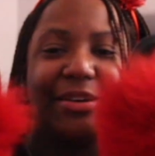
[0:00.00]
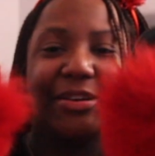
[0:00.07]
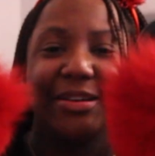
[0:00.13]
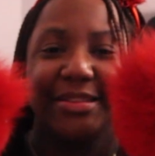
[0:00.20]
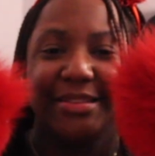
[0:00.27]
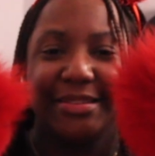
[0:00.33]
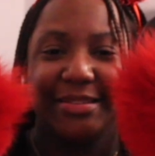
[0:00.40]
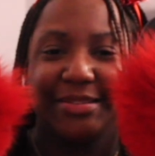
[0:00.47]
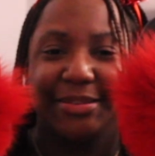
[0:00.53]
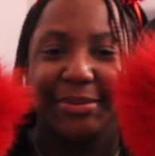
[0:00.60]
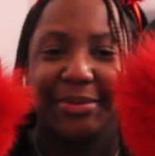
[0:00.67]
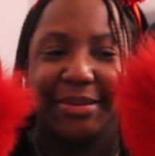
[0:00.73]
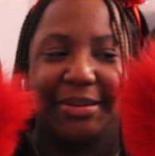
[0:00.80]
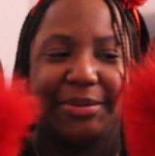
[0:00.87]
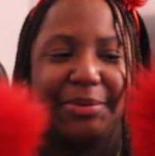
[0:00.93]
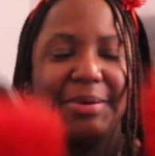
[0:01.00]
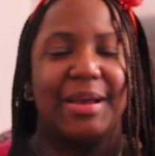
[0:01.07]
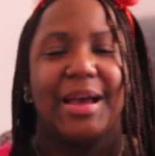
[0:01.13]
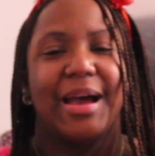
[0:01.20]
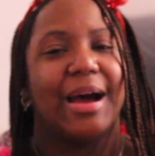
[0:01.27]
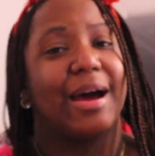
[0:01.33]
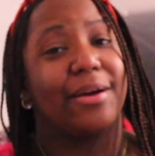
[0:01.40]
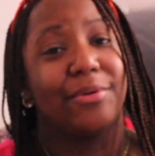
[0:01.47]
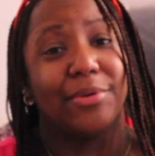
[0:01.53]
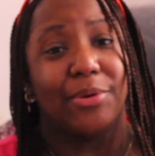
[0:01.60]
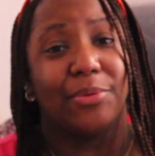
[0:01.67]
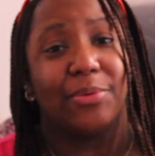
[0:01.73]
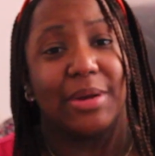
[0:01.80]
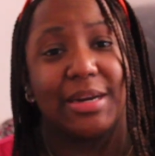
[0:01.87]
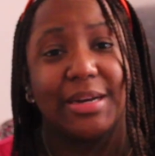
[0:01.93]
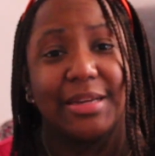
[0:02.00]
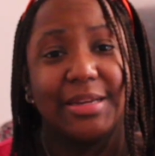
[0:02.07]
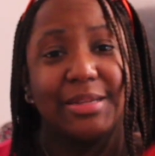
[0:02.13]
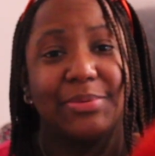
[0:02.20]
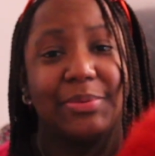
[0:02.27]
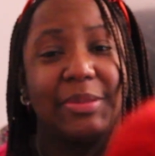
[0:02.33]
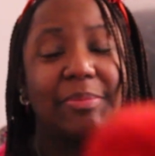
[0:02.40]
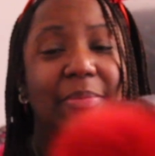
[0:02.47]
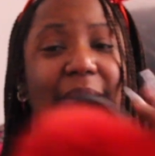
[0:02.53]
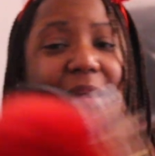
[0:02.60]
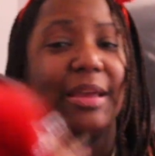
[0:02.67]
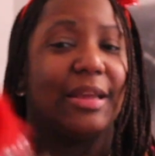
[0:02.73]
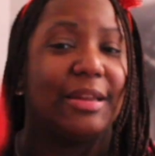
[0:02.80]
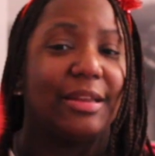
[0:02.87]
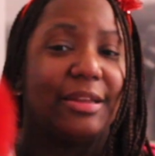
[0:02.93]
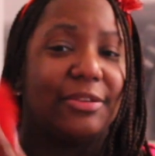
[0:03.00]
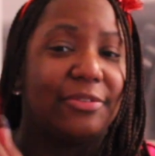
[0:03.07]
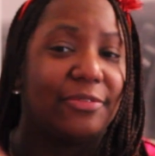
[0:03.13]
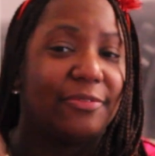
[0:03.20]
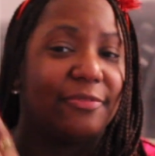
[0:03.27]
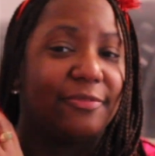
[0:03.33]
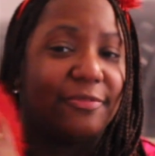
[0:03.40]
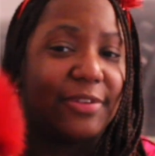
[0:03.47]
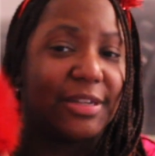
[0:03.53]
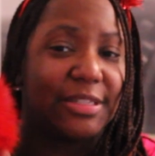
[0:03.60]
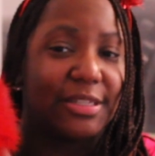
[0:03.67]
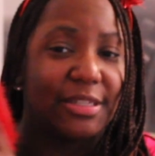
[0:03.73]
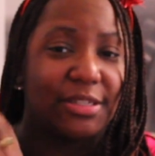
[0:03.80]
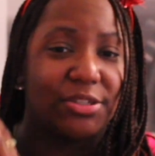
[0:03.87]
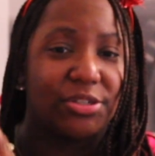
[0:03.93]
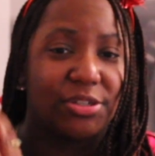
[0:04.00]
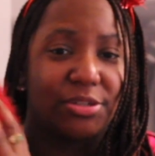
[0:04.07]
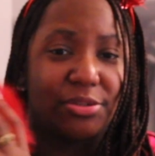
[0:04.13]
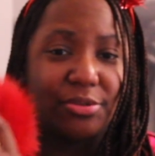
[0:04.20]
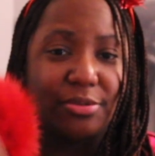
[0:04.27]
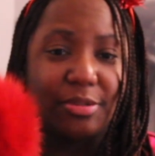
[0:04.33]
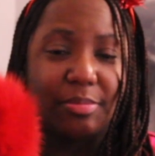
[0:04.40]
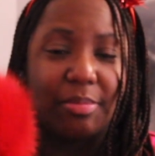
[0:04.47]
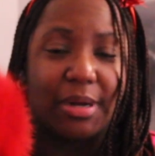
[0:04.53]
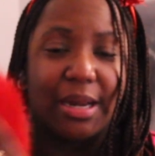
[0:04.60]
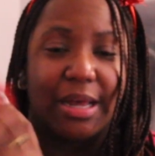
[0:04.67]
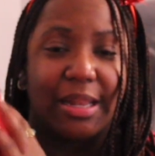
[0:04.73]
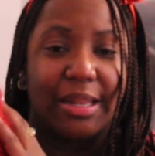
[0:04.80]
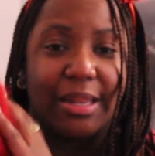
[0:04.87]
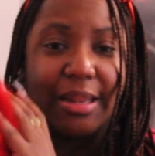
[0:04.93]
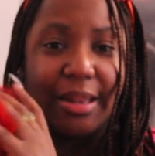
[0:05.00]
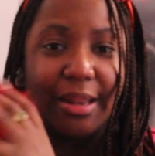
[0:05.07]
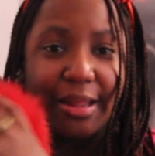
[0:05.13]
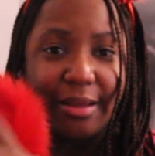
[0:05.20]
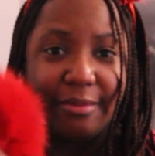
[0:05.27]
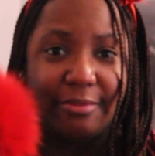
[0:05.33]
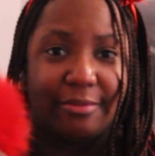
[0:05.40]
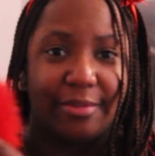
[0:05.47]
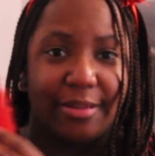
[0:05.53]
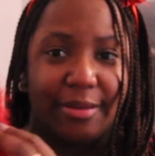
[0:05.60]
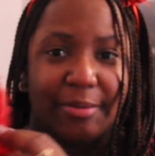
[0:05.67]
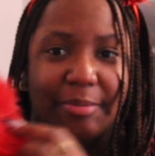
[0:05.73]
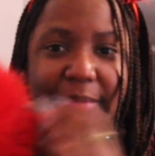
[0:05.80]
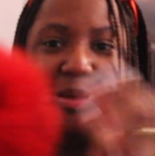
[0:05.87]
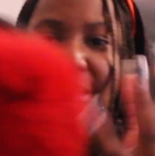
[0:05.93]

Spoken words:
Aren't these so cute? I don't know what it is with me in these fuzzy shoes, but I love them.